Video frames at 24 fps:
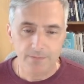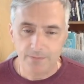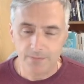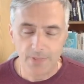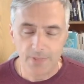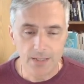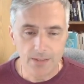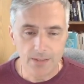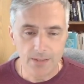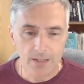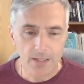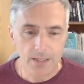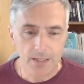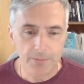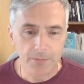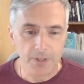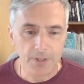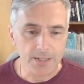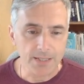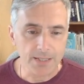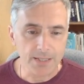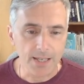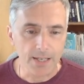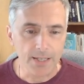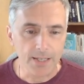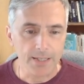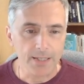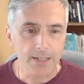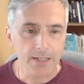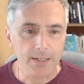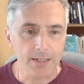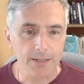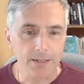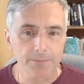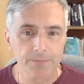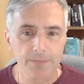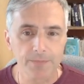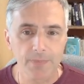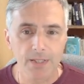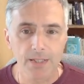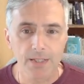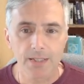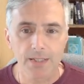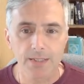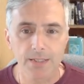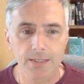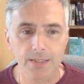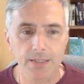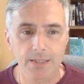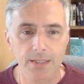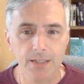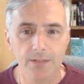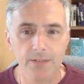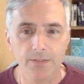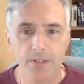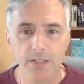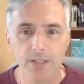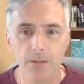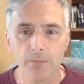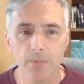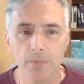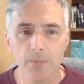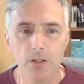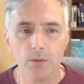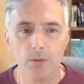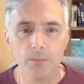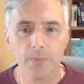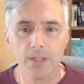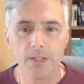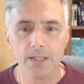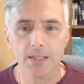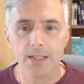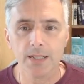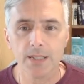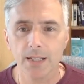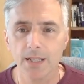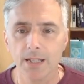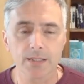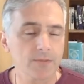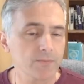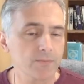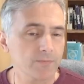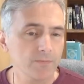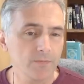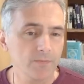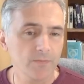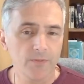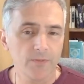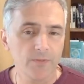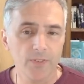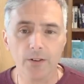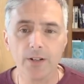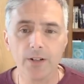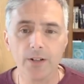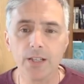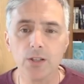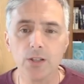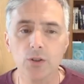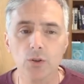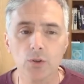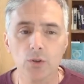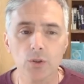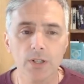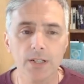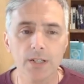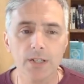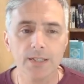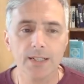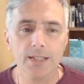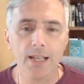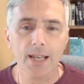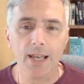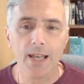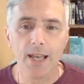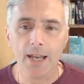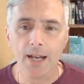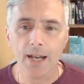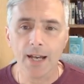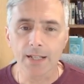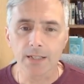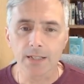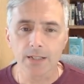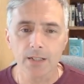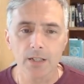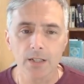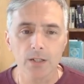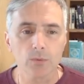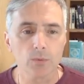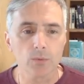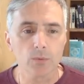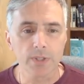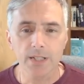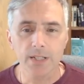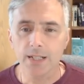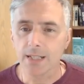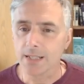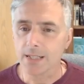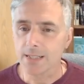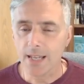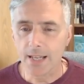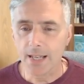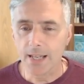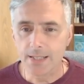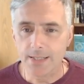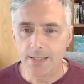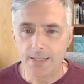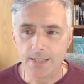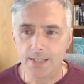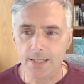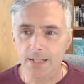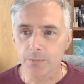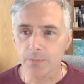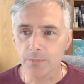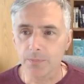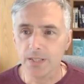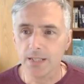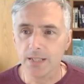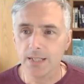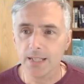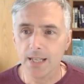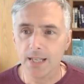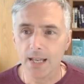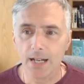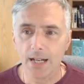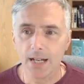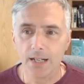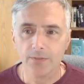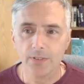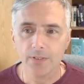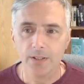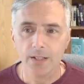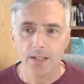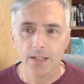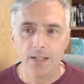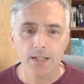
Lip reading: That's all I'm going to say here. Let's give it a moment. It's very good at reading text in a PDF.